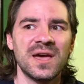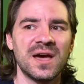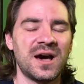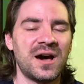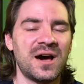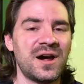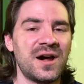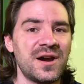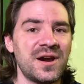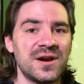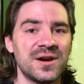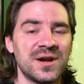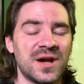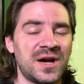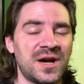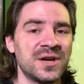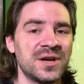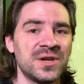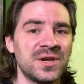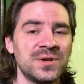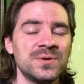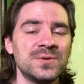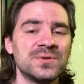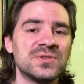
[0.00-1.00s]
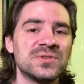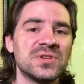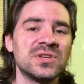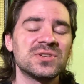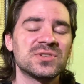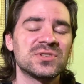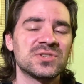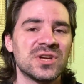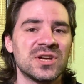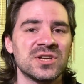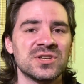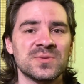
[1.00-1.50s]
are
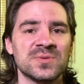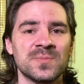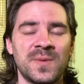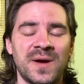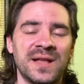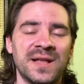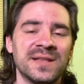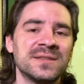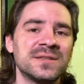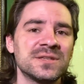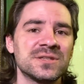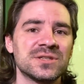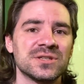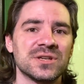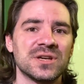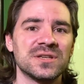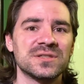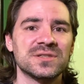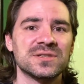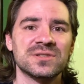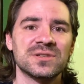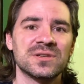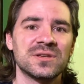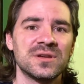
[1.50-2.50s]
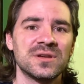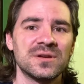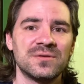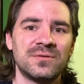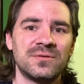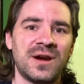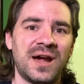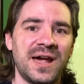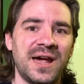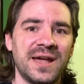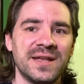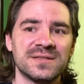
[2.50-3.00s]
using such bandages,
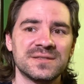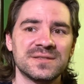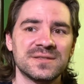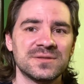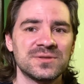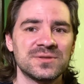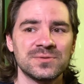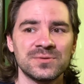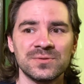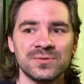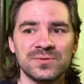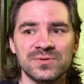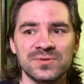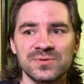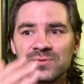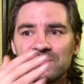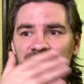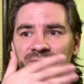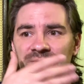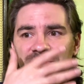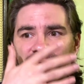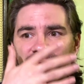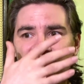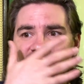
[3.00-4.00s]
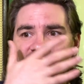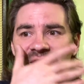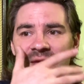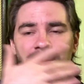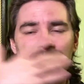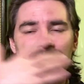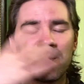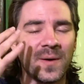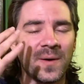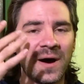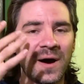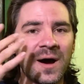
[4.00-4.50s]
right, to
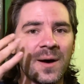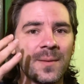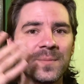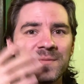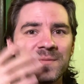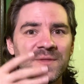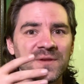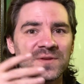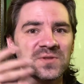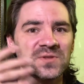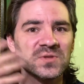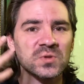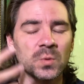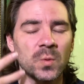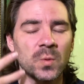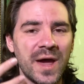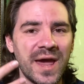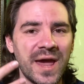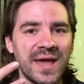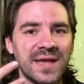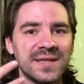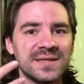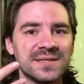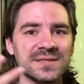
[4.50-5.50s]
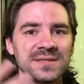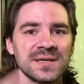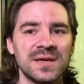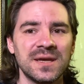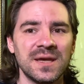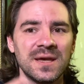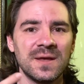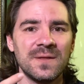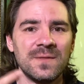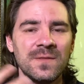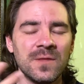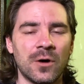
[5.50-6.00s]
keep up the sweat
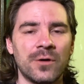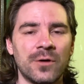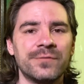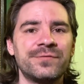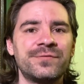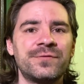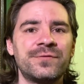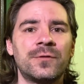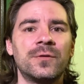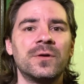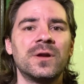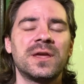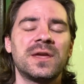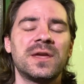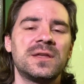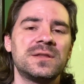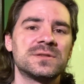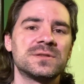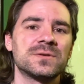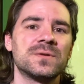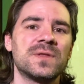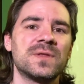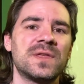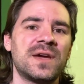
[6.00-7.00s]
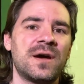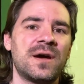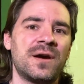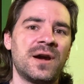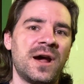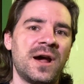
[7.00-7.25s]
not falling into their